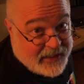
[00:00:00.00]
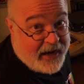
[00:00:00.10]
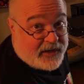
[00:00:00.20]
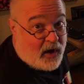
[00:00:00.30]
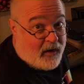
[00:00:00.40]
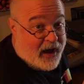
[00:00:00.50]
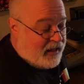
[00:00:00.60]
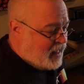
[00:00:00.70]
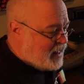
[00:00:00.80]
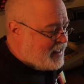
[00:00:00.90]
let it go.
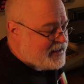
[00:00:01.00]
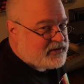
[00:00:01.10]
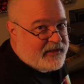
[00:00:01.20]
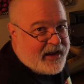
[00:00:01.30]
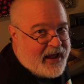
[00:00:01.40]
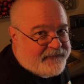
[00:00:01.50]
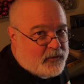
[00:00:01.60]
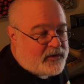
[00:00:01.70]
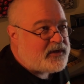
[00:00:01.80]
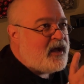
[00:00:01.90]
I'll answer that
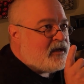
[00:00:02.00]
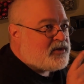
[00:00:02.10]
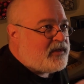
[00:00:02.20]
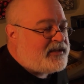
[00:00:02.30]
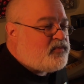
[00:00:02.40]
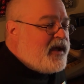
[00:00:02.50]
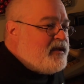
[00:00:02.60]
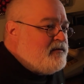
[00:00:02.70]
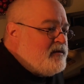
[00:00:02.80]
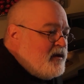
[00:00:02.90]
afterwards. So let's wait.
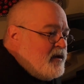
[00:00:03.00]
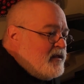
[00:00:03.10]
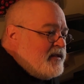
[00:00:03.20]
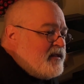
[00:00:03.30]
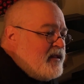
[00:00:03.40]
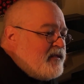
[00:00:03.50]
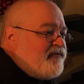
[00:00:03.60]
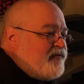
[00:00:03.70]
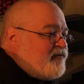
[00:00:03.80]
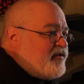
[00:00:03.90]
Let the
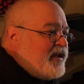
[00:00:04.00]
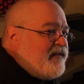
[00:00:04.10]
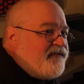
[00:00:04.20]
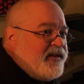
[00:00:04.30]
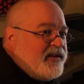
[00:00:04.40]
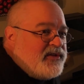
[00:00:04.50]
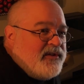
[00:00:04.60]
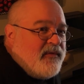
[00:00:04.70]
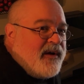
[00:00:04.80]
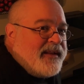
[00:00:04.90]
ringing finish. You
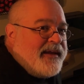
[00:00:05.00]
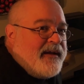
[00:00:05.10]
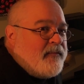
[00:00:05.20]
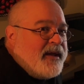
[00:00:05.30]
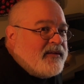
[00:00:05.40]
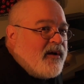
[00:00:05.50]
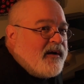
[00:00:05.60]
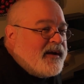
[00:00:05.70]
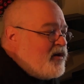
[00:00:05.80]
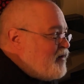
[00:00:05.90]
don't want to hear me talking